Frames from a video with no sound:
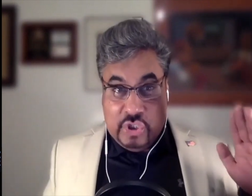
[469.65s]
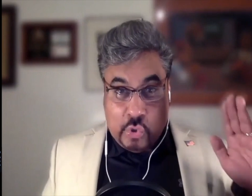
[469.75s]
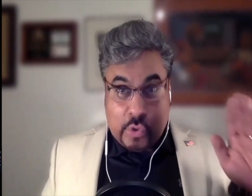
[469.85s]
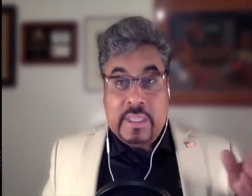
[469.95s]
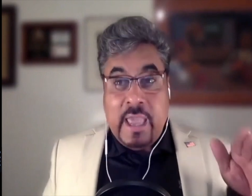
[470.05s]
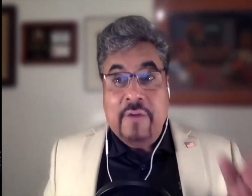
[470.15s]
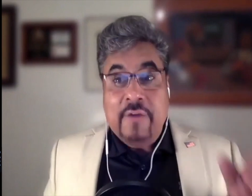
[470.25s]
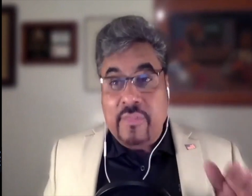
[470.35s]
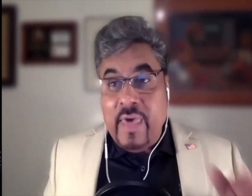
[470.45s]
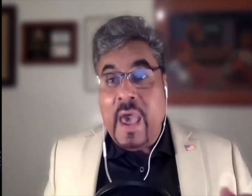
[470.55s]
shortly
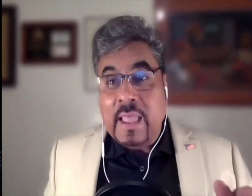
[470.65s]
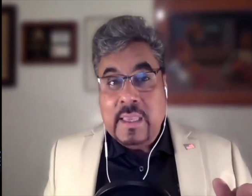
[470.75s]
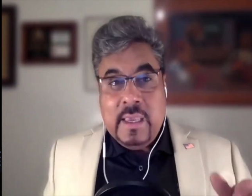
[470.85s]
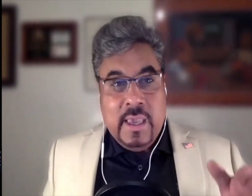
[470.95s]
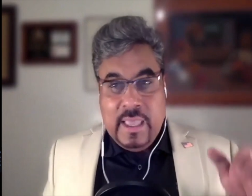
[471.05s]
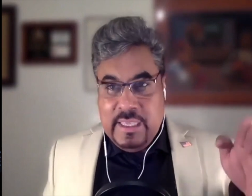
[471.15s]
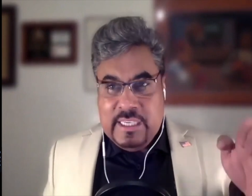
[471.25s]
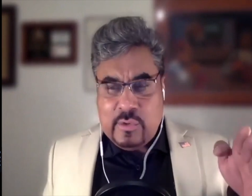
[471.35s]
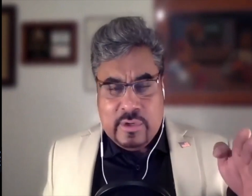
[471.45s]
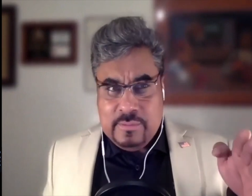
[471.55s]
after that, and
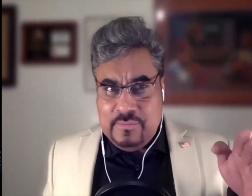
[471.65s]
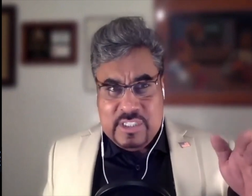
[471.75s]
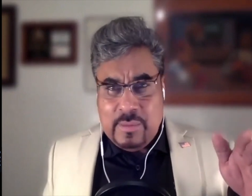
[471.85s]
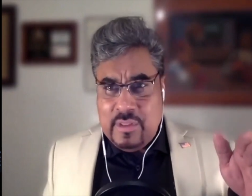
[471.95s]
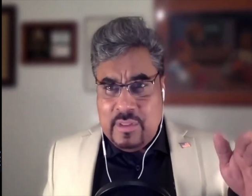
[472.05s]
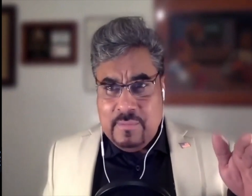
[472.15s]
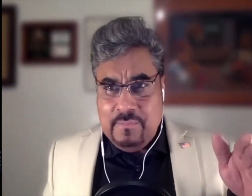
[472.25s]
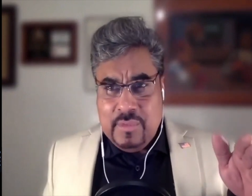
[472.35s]
these were some of the